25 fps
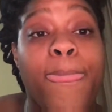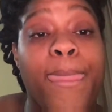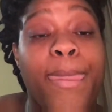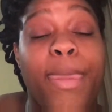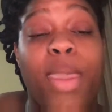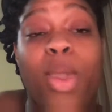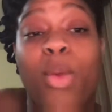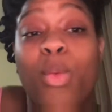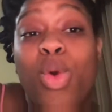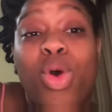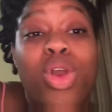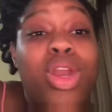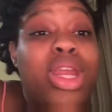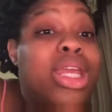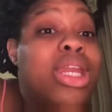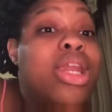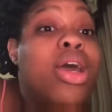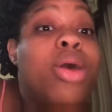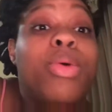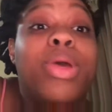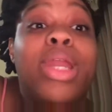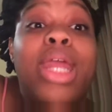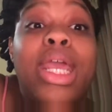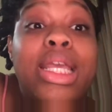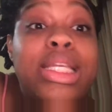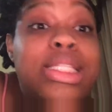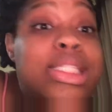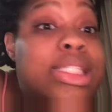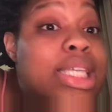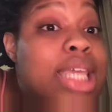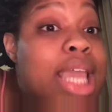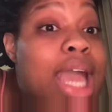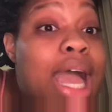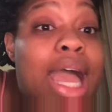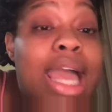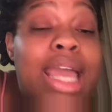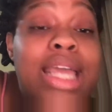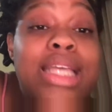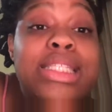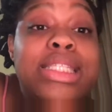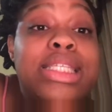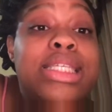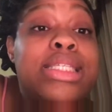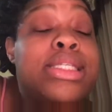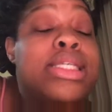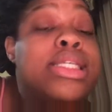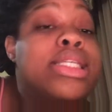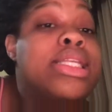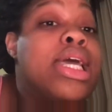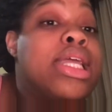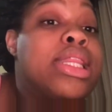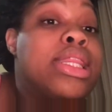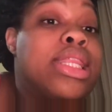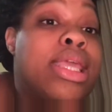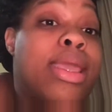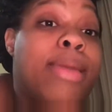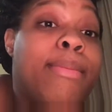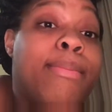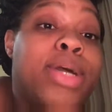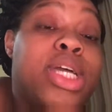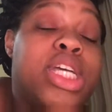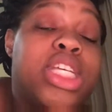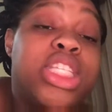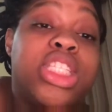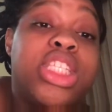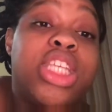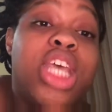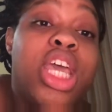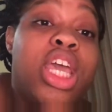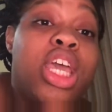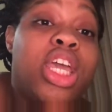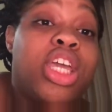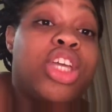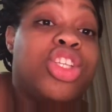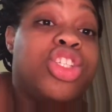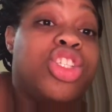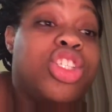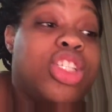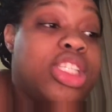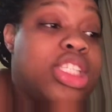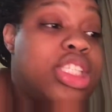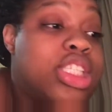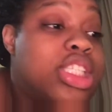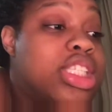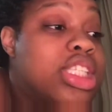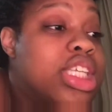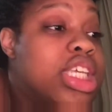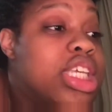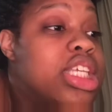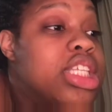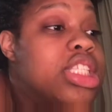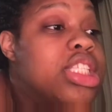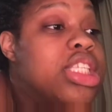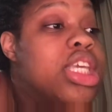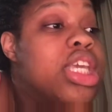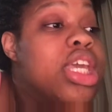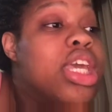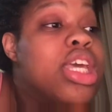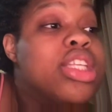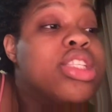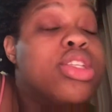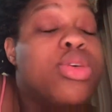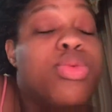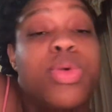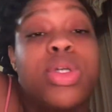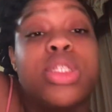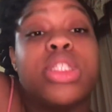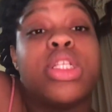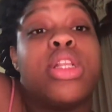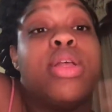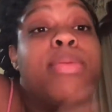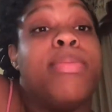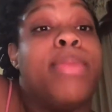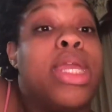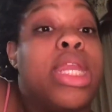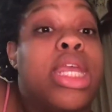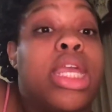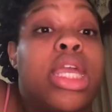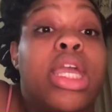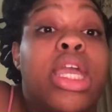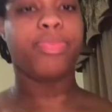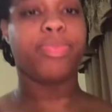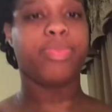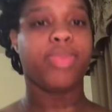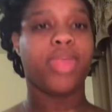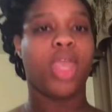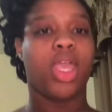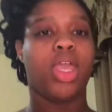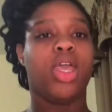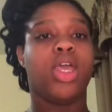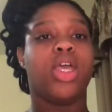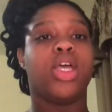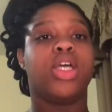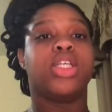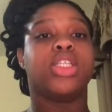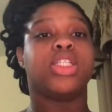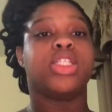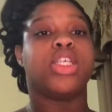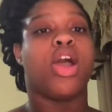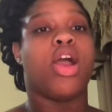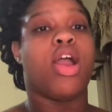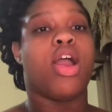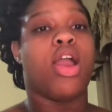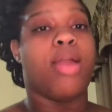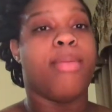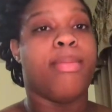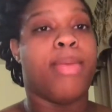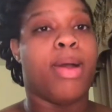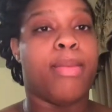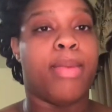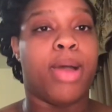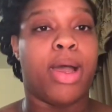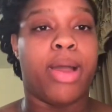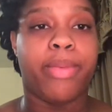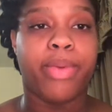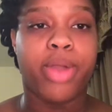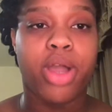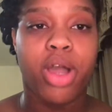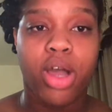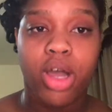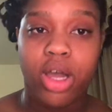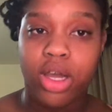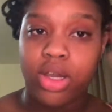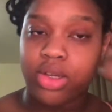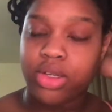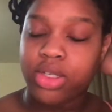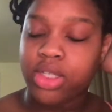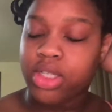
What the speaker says: want to end up with an STI, STD, nothing. Because just as easy as it was chlamydia. Sorry, my mom called.